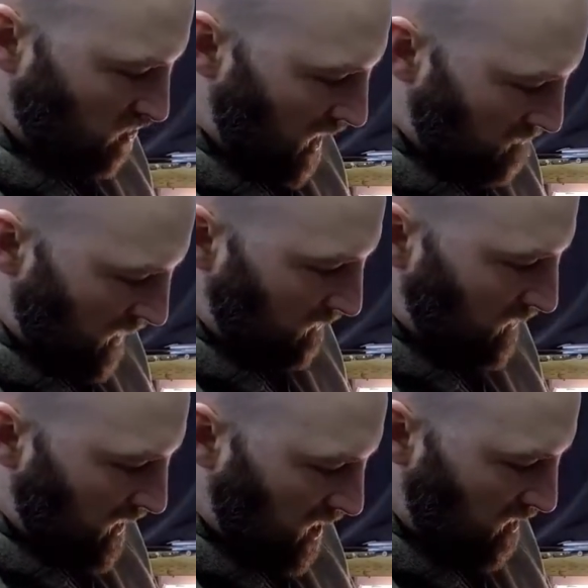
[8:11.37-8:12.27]
rubbed my
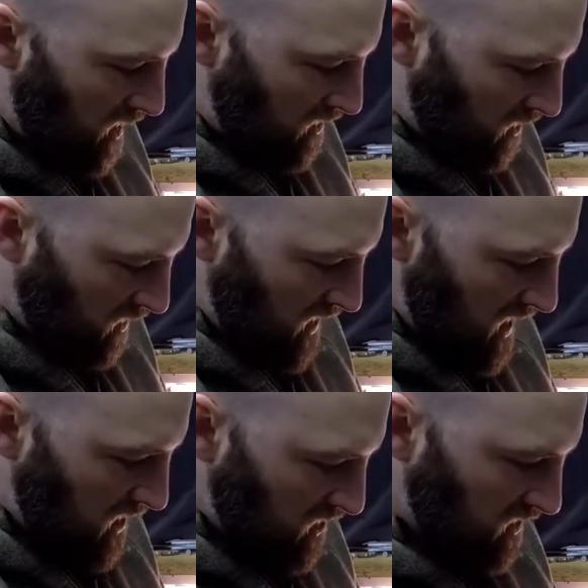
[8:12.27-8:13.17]
finger around all
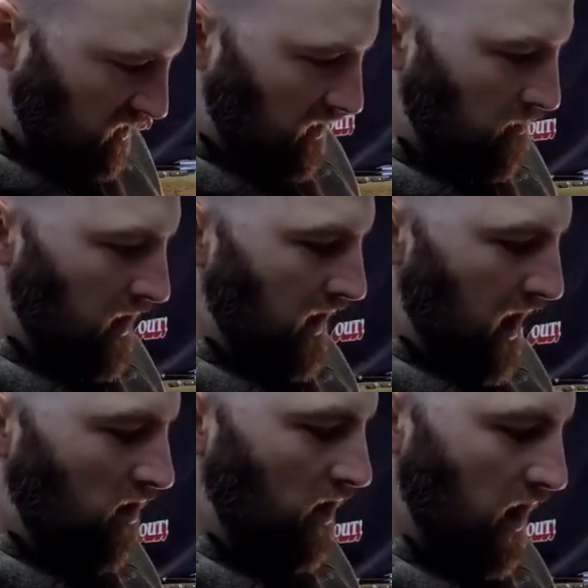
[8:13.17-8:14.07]
the edges, and it made an
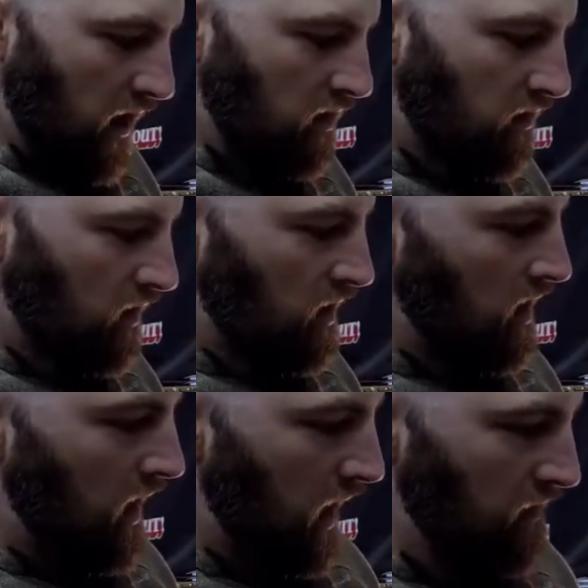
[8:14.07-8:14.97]
outline,
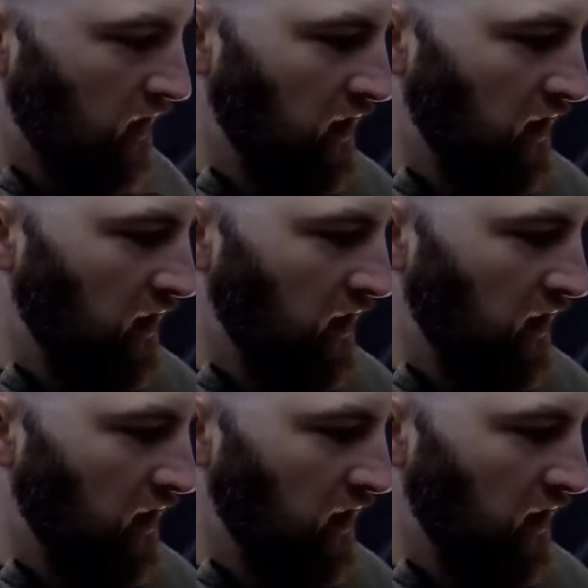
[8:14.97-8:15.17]
and